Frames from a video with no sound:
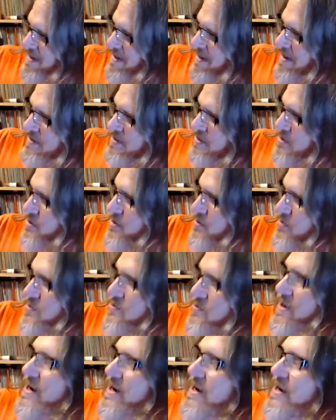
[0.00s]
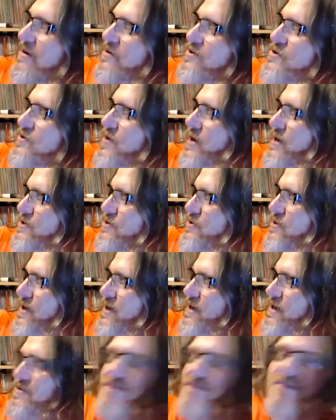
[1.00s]
as it shows right here. Stranger
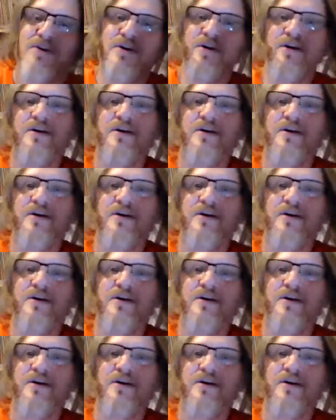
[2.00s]
Things